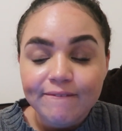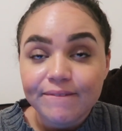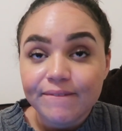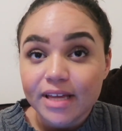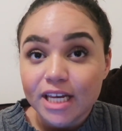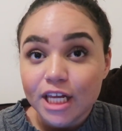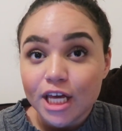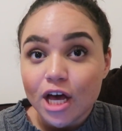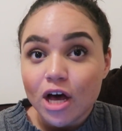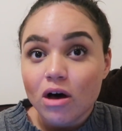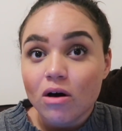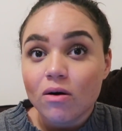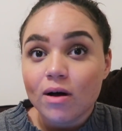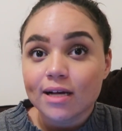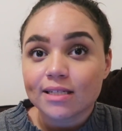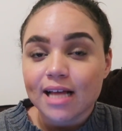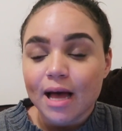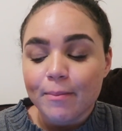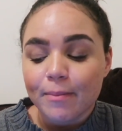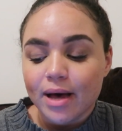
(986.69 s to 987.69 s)
video
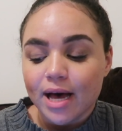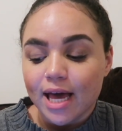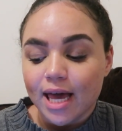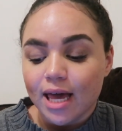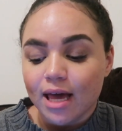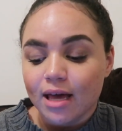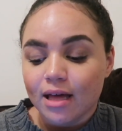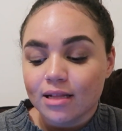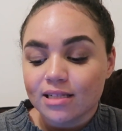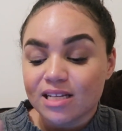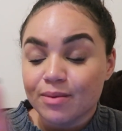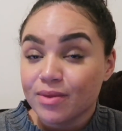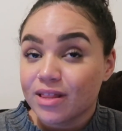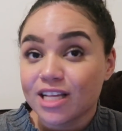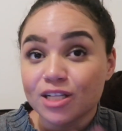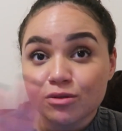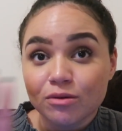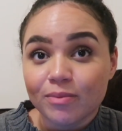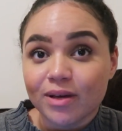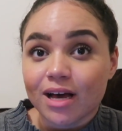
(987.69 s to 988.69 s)
because some of
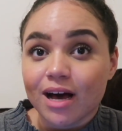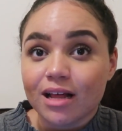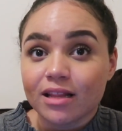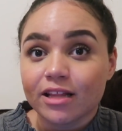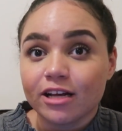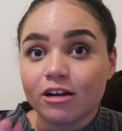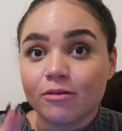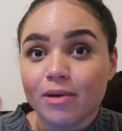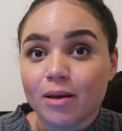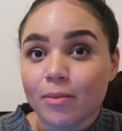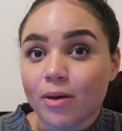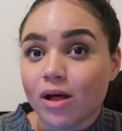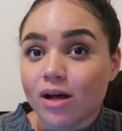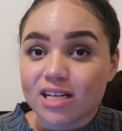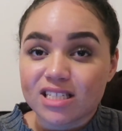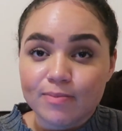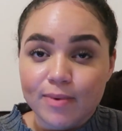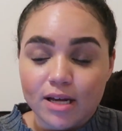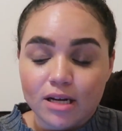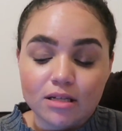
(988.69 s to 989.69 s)
these will be on there. Maybe I'll
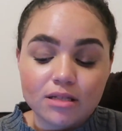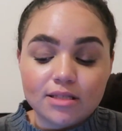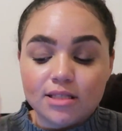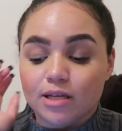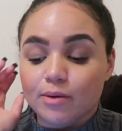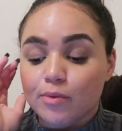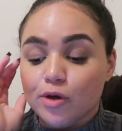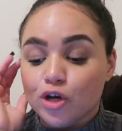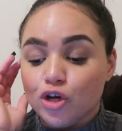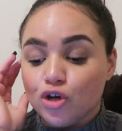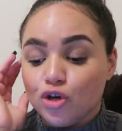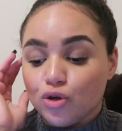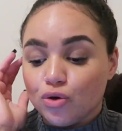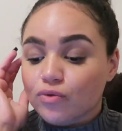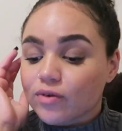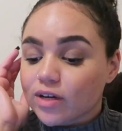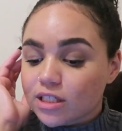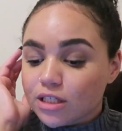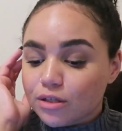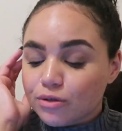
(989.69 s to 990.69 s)
expand on some new
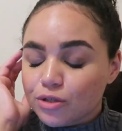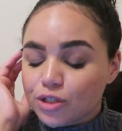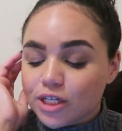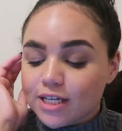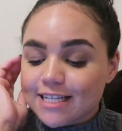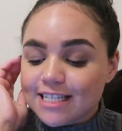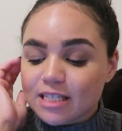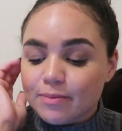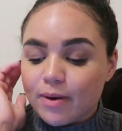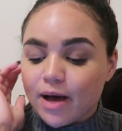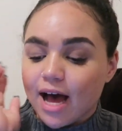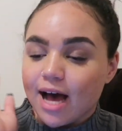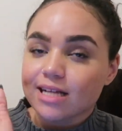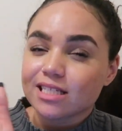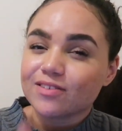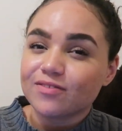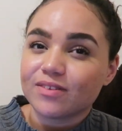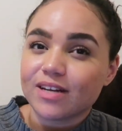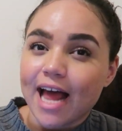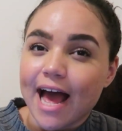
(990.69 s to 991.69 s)
resolutions, but as
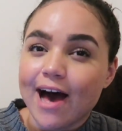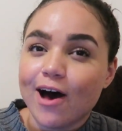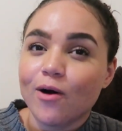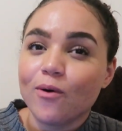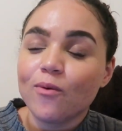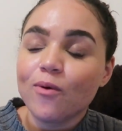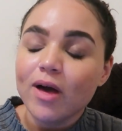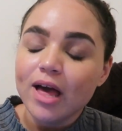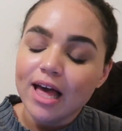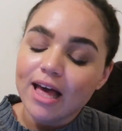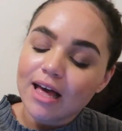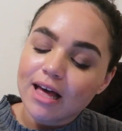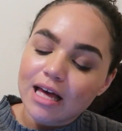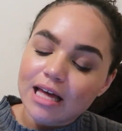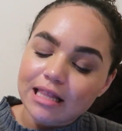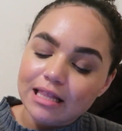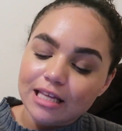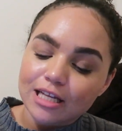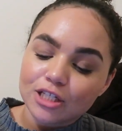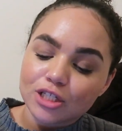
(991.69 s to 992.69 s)
of now,
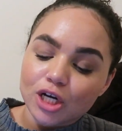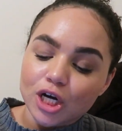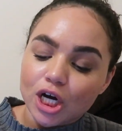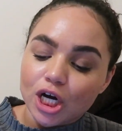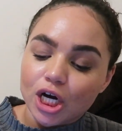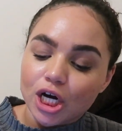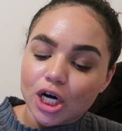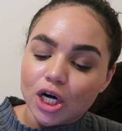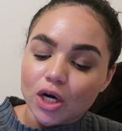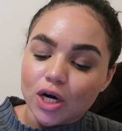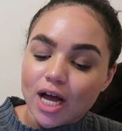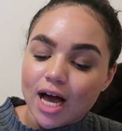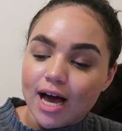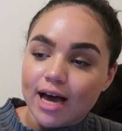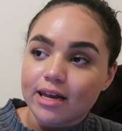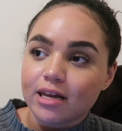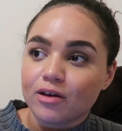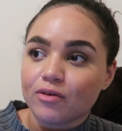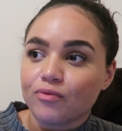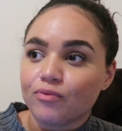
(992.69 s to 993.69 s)
these are
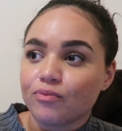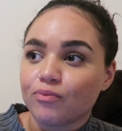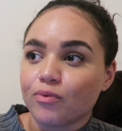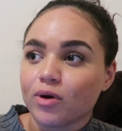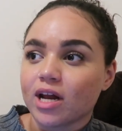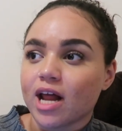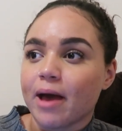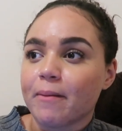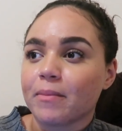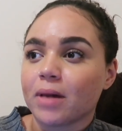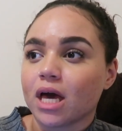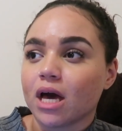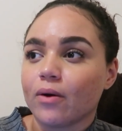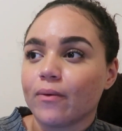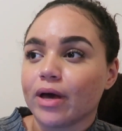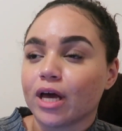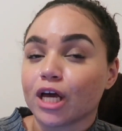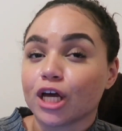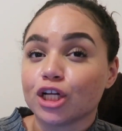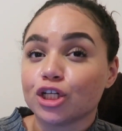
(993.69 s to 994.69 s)
kind of what I'm
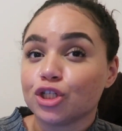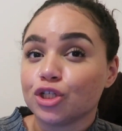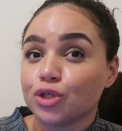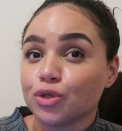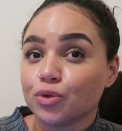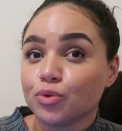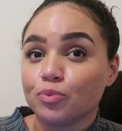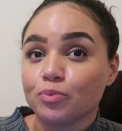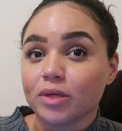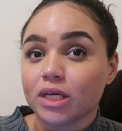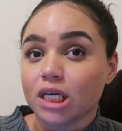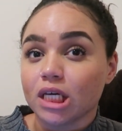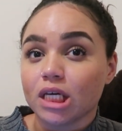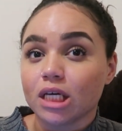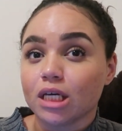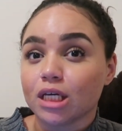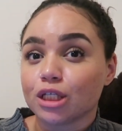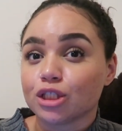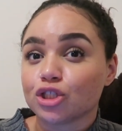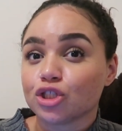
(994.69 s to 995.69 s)
going to
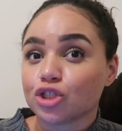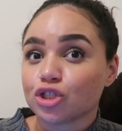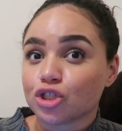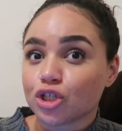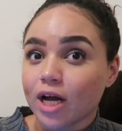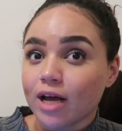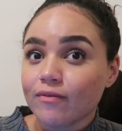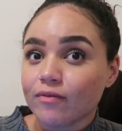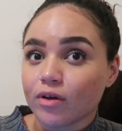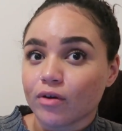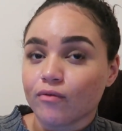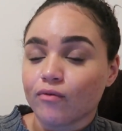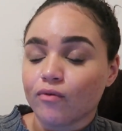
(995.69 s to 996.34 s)
be striving